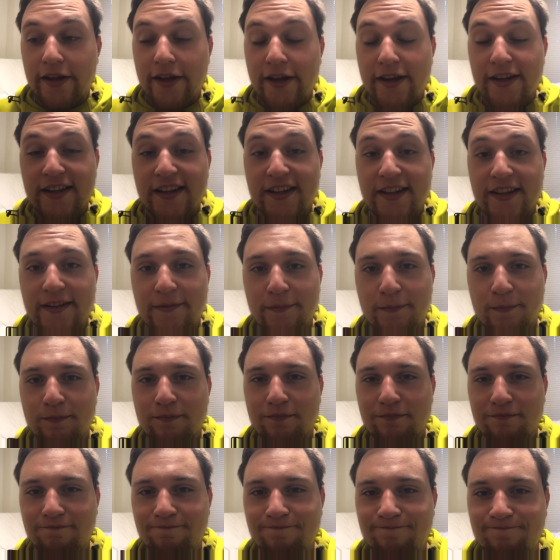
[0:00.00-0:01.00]
I did it.
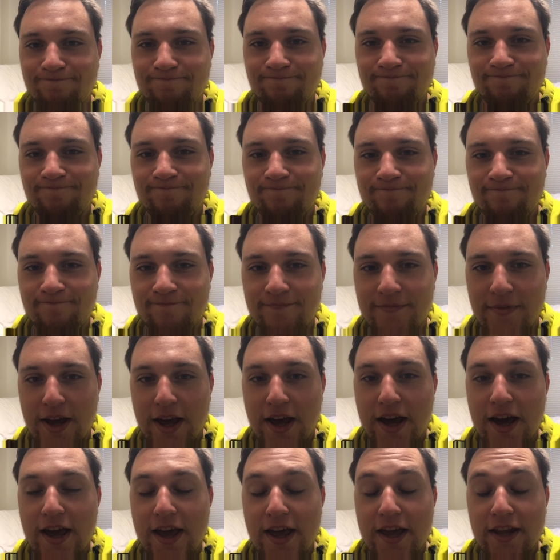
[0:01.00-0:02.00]

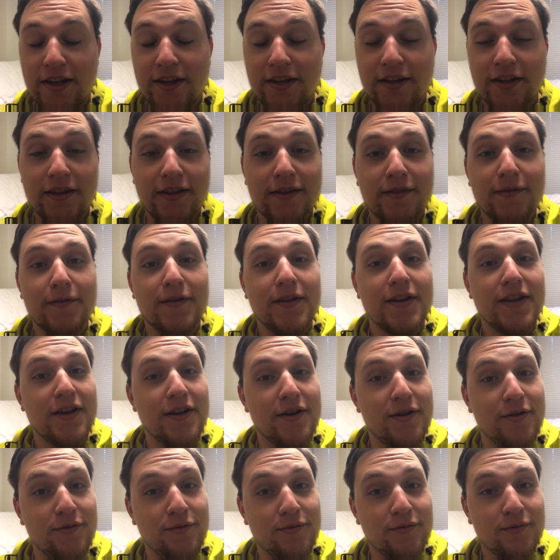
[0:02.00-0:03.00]
I edited the
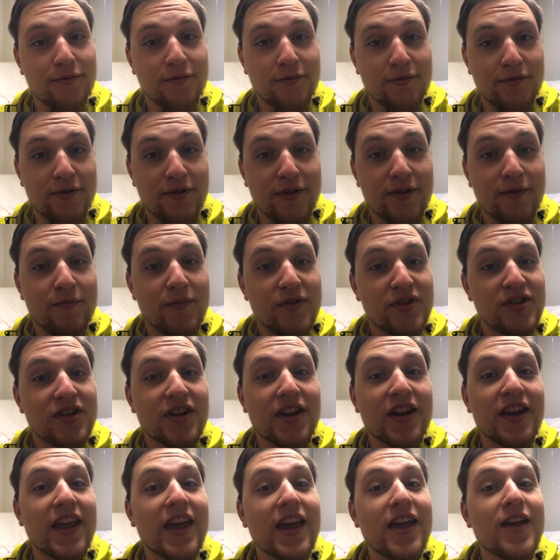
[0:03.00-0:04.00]
video, the
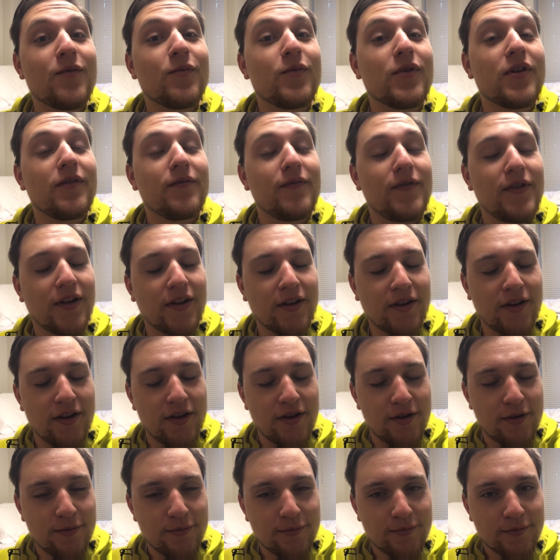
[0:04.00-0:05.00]
Michigan Hate Week
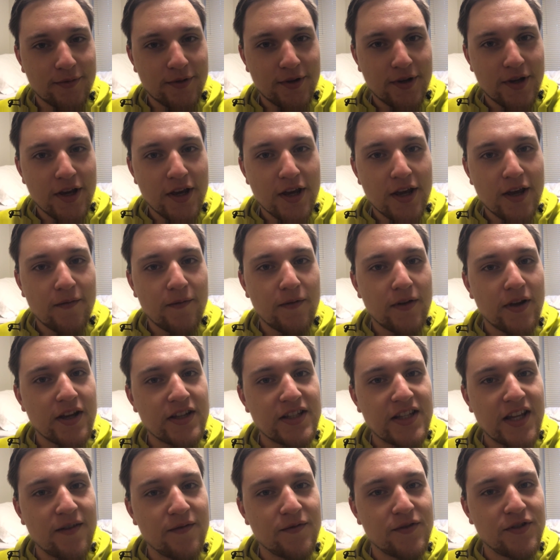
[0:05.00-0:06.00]
video. If you
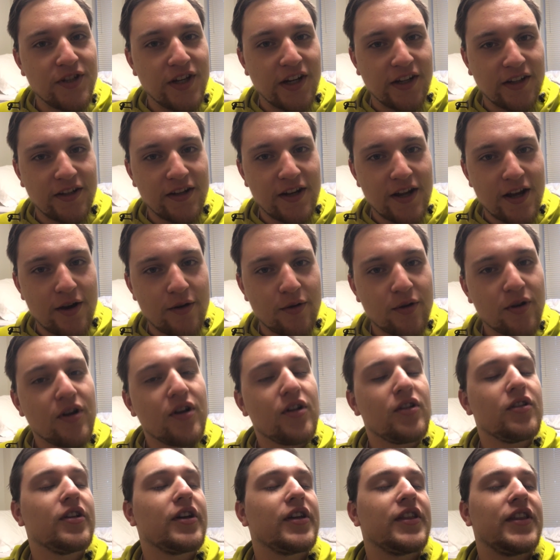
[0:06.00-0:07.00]
guys haven't checked it out,
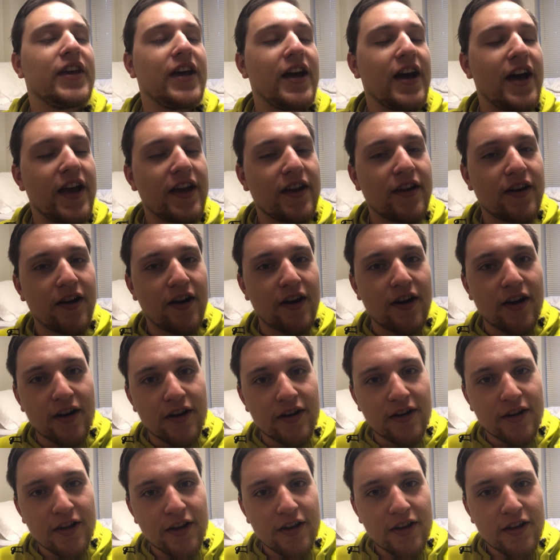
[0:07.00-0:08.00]
look at the
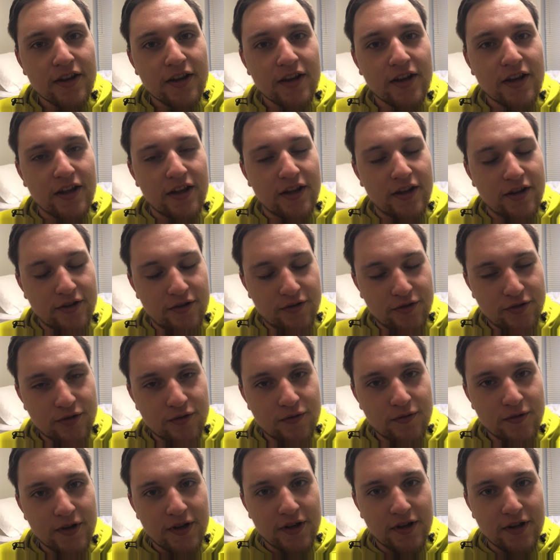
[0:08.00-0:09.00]
iCard on your
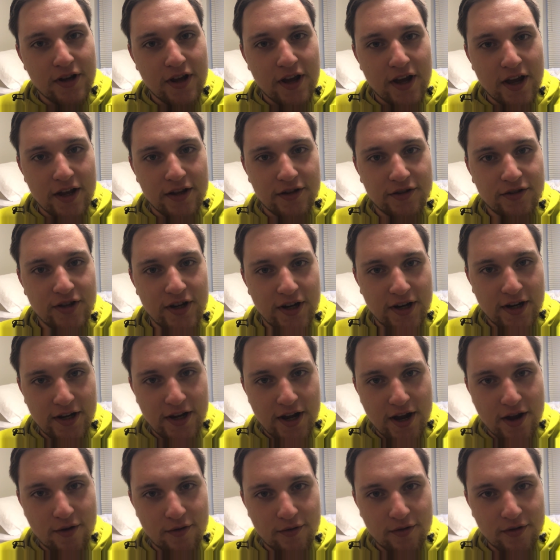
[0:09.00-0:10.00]
screen and check it
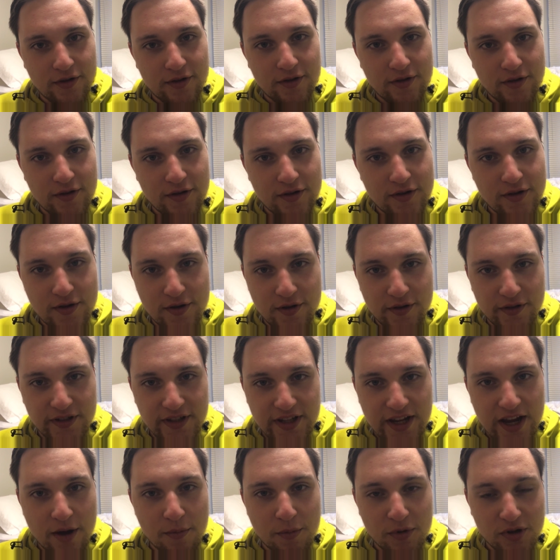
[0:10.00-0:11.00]
out. You can
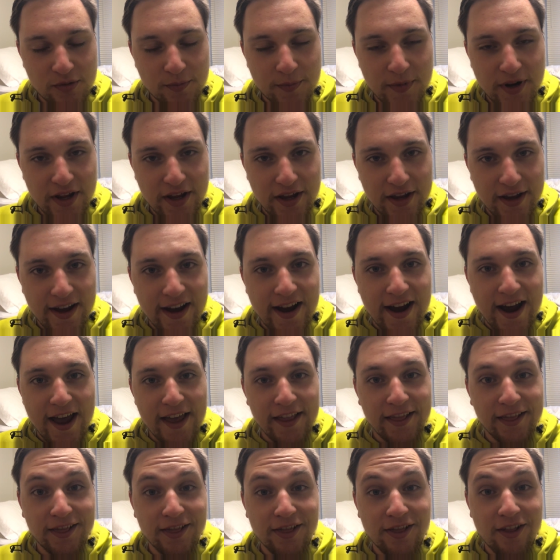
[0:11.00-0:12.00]
see how much money
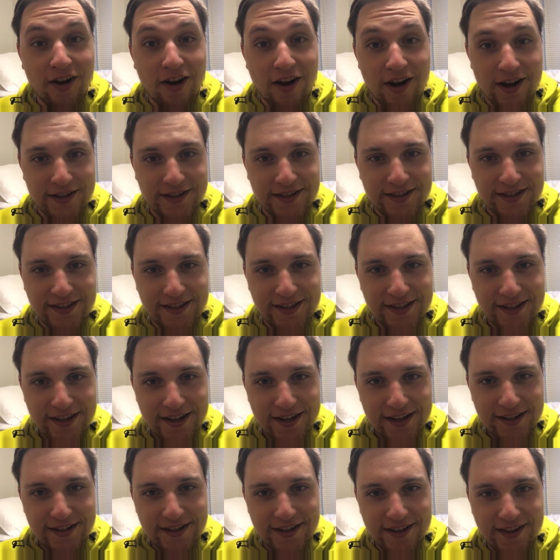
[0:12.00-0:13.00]
I lost
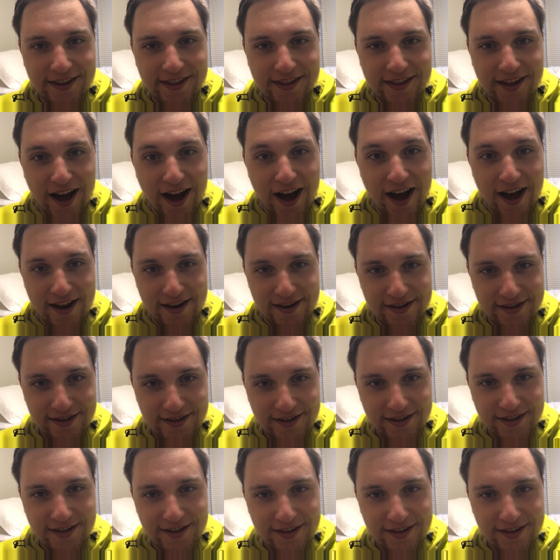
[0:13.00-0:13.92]
to Thon